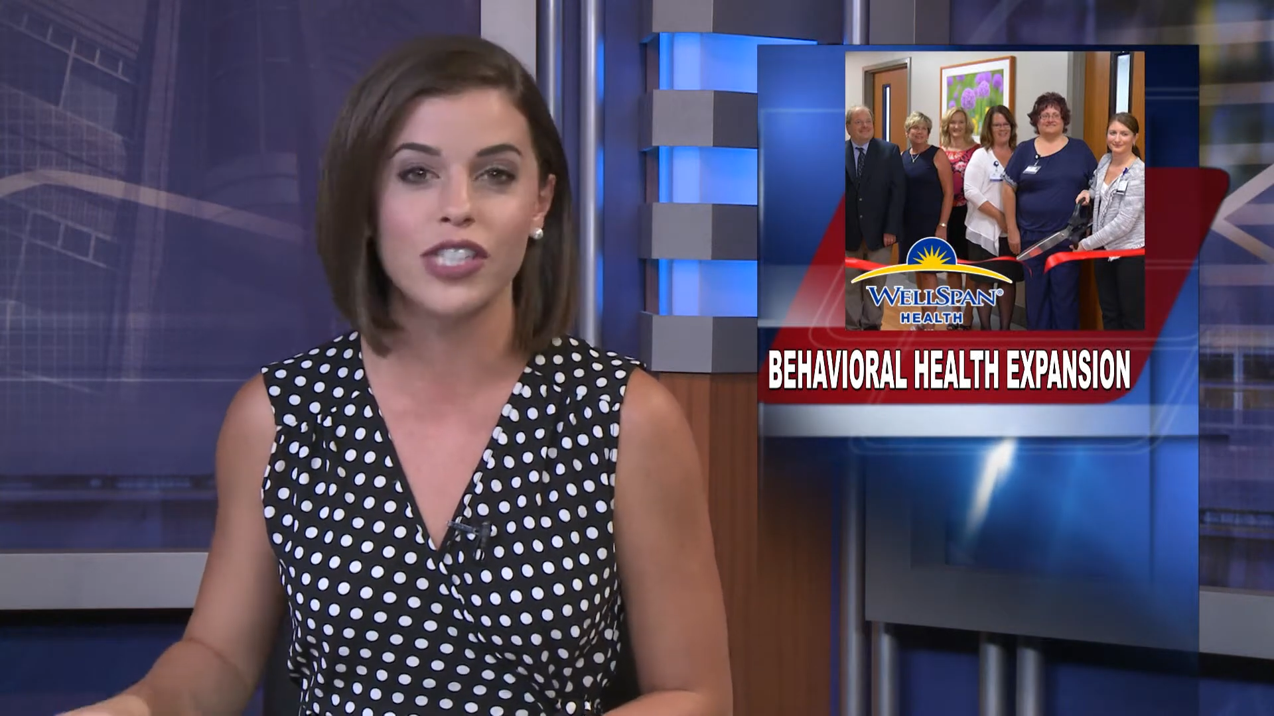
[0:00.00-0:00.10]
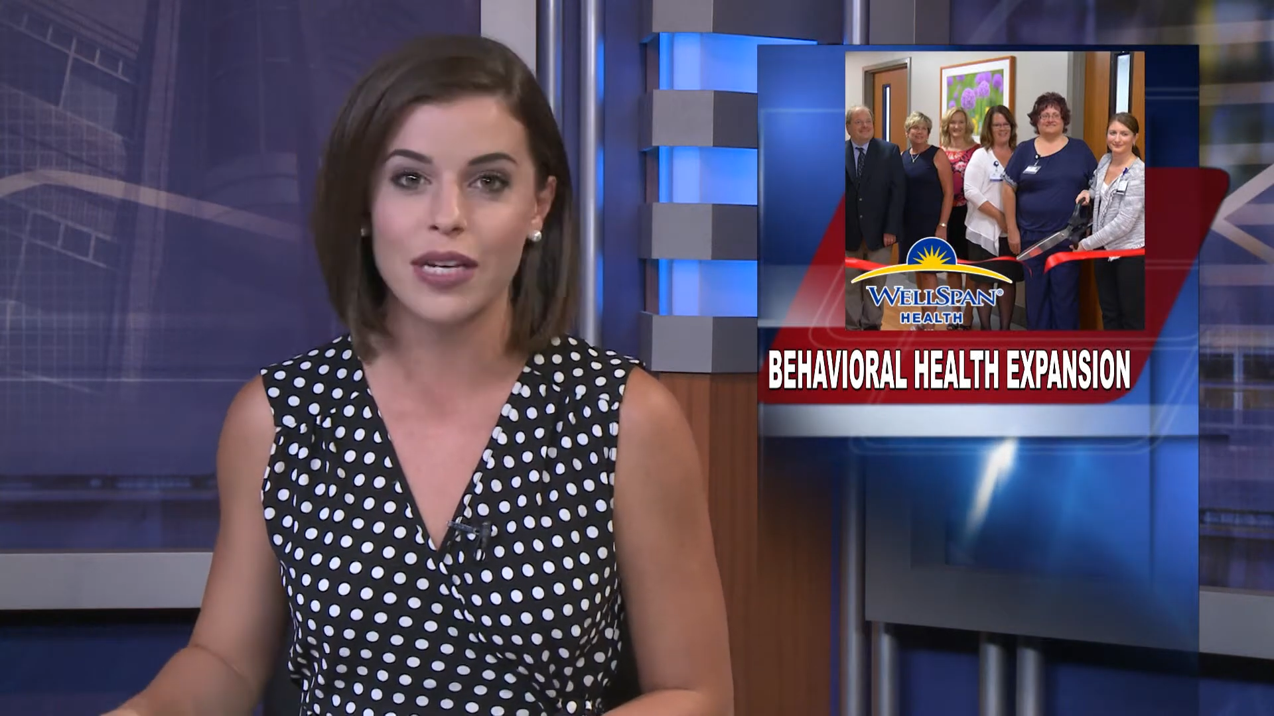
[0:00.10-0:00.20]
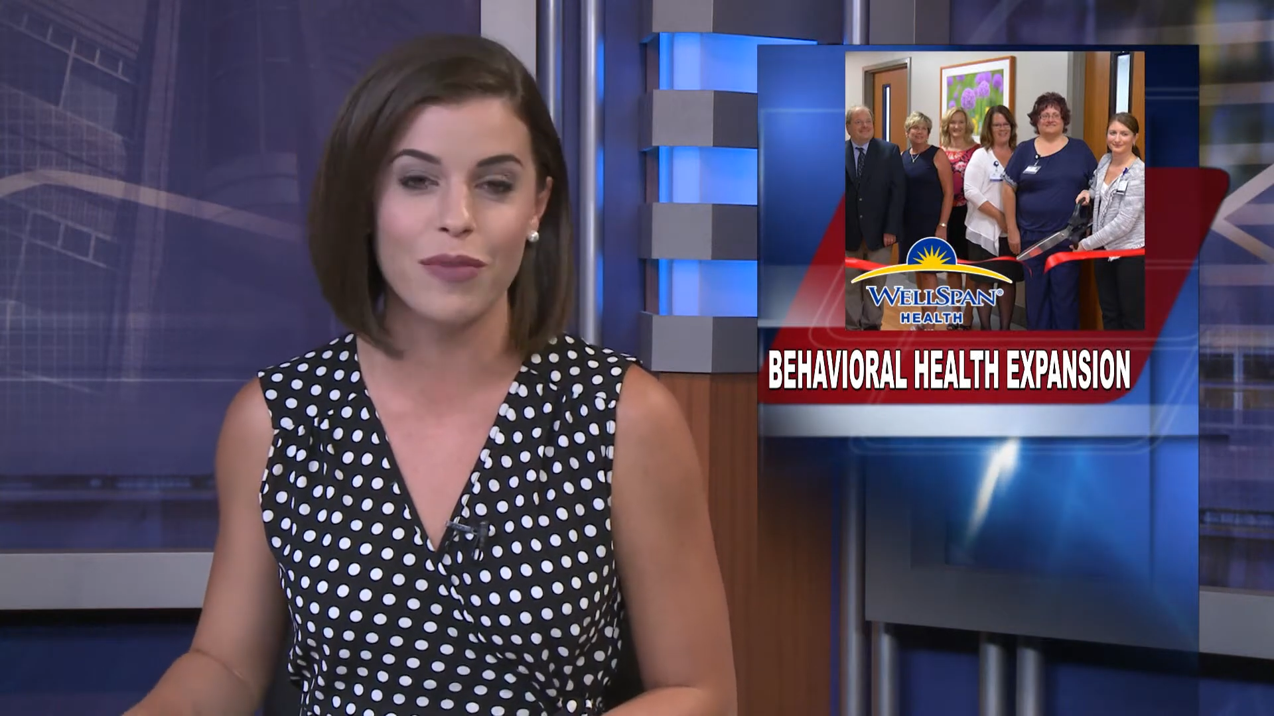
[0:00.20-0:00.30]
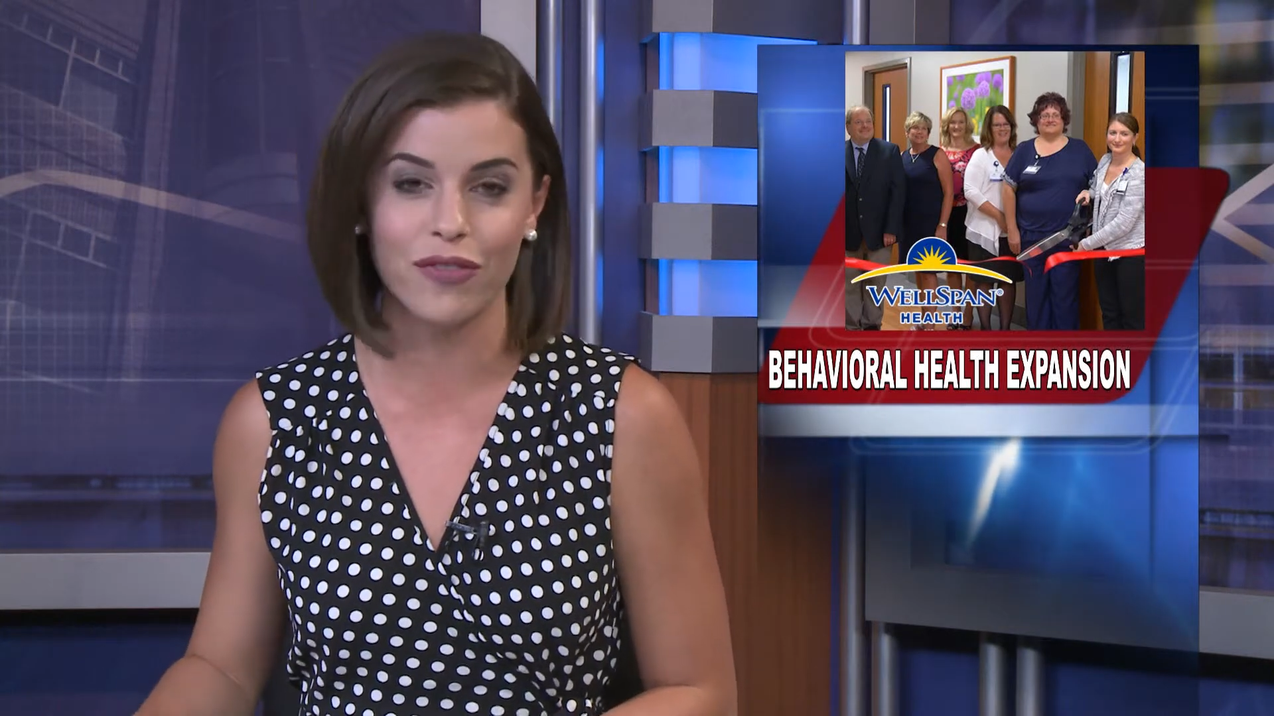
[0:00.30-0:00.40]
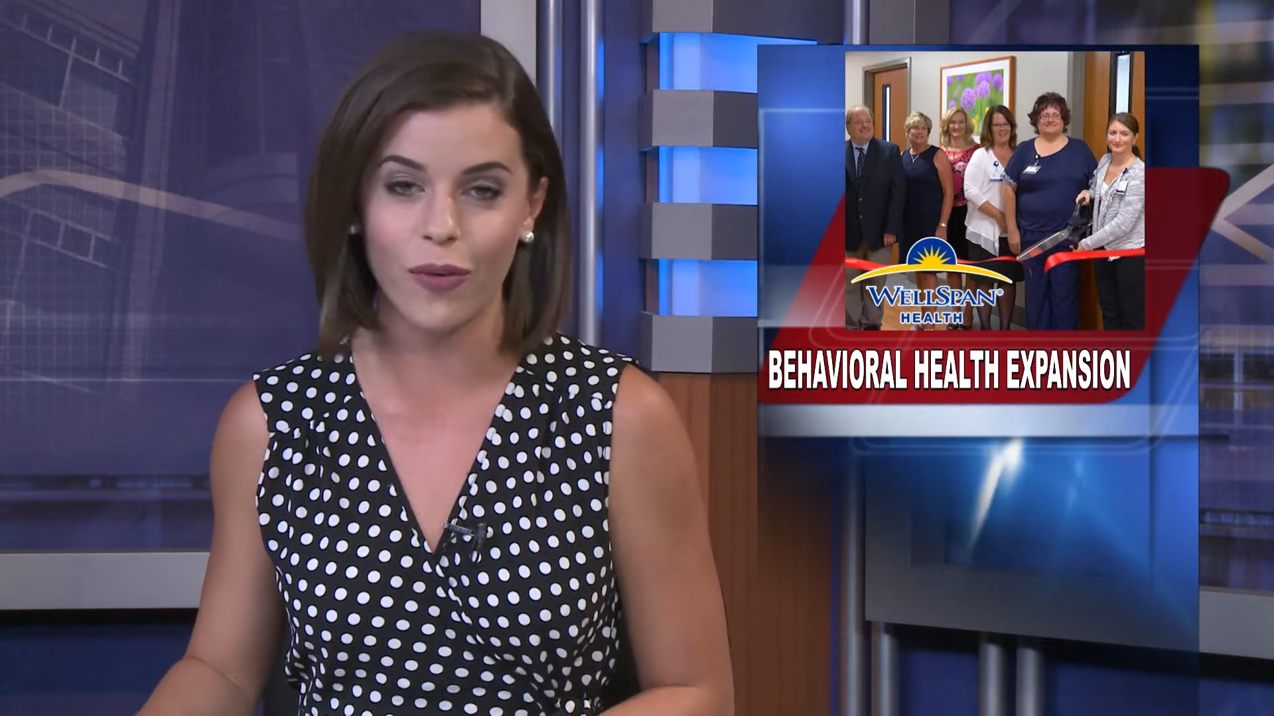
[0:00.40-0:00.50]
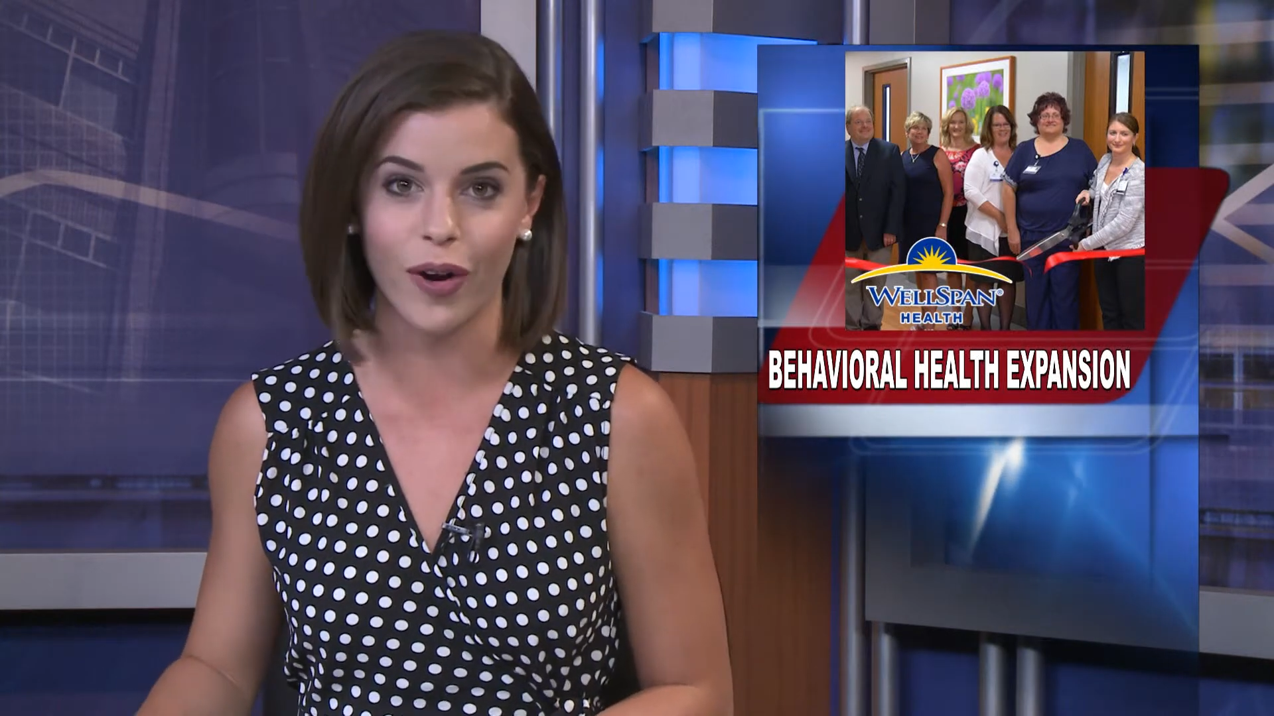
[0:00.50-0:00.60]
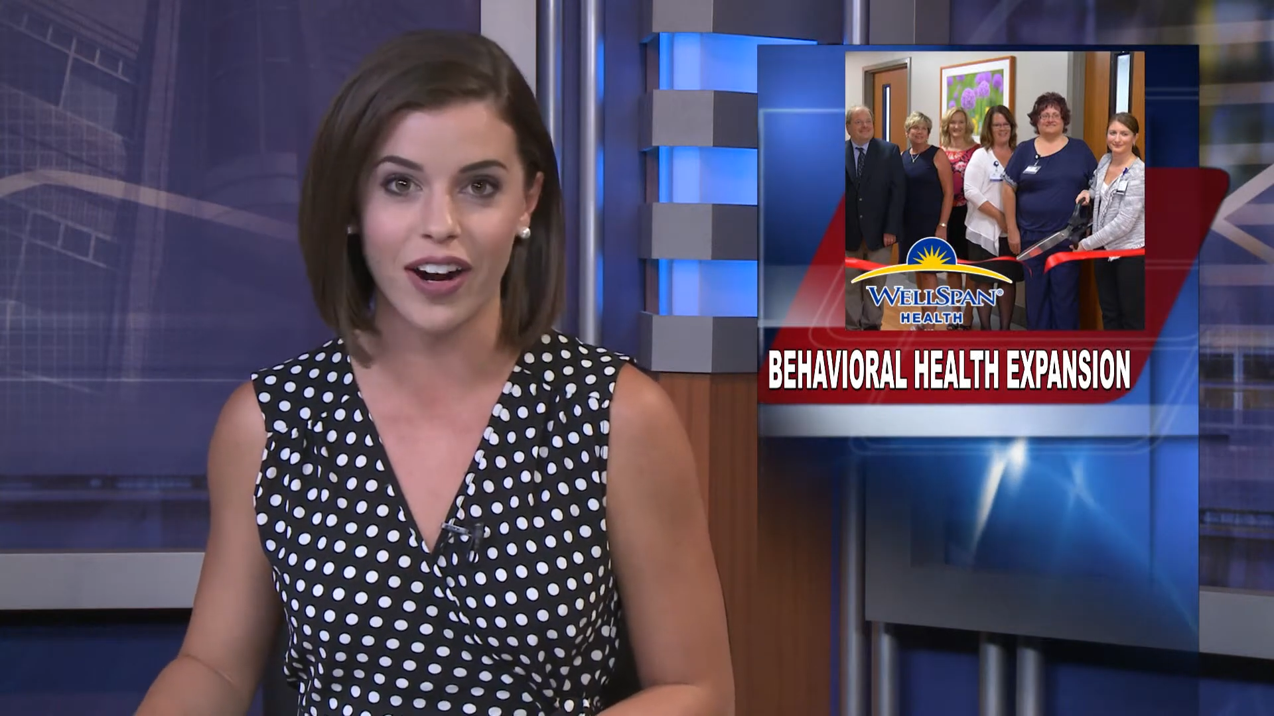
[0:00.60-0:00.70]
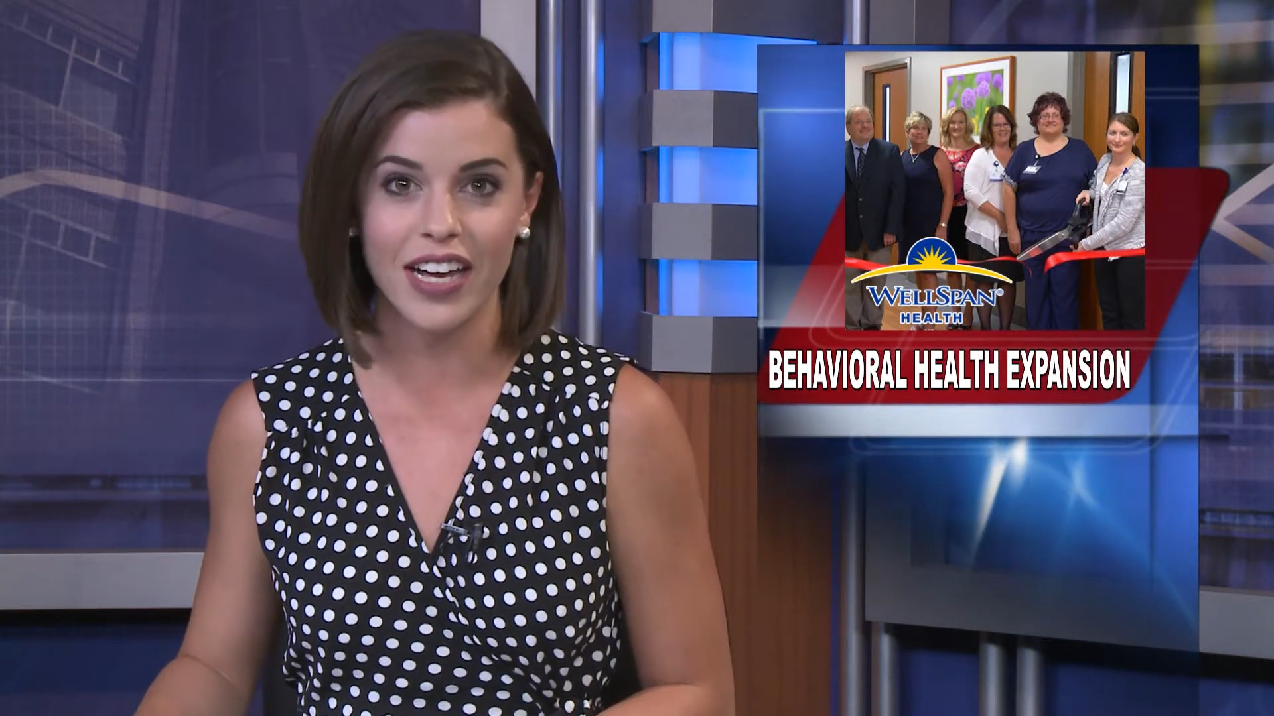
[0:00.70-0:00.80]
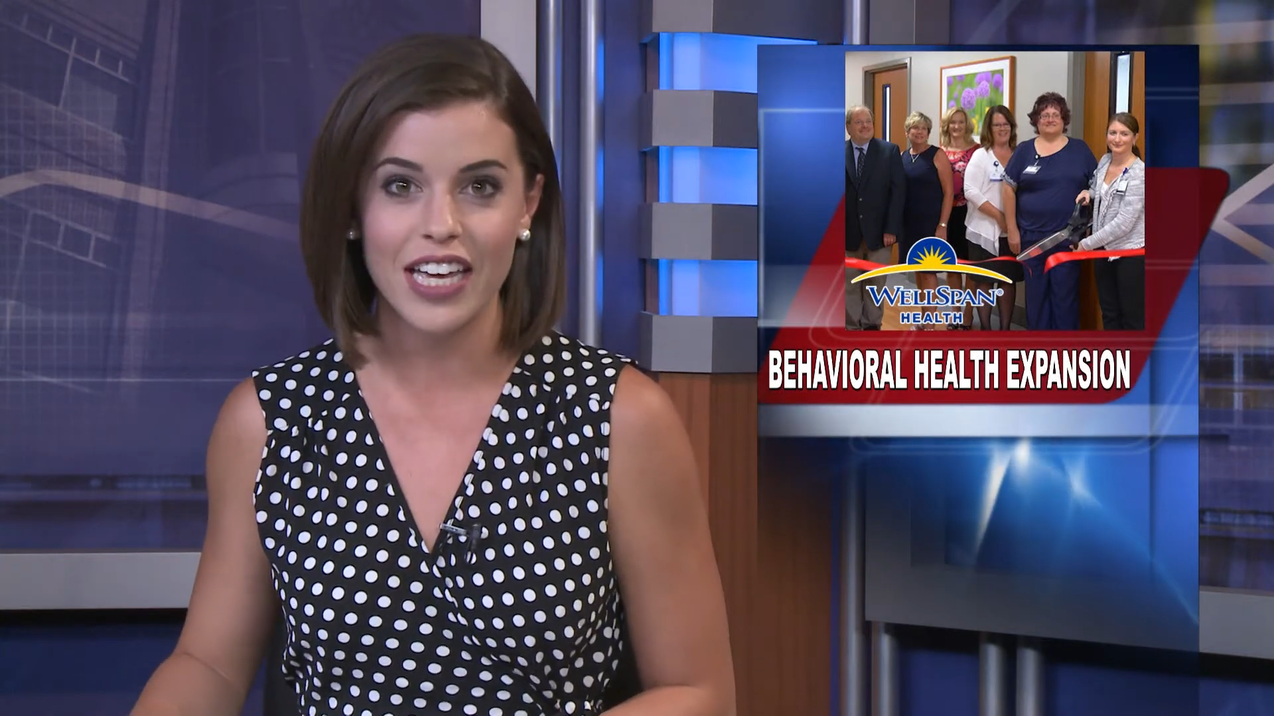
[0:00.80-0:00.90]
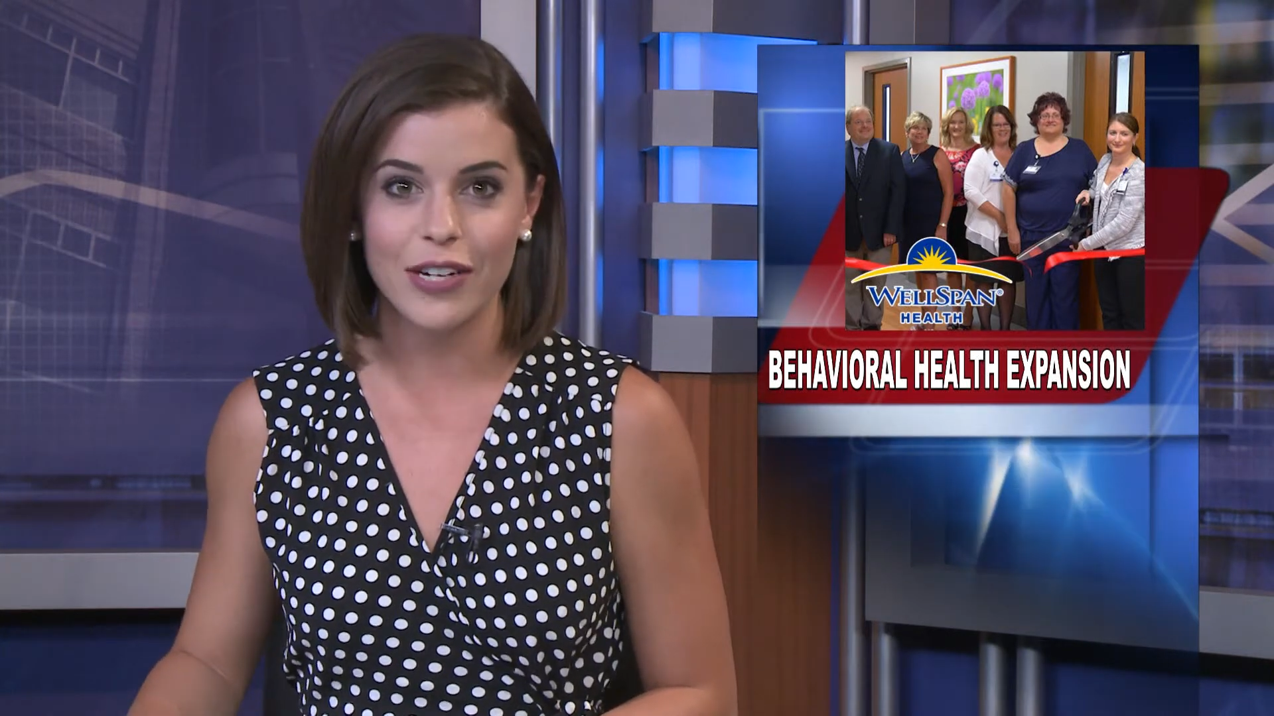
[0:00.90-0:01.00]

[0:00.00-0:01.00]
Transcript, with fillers: seen before.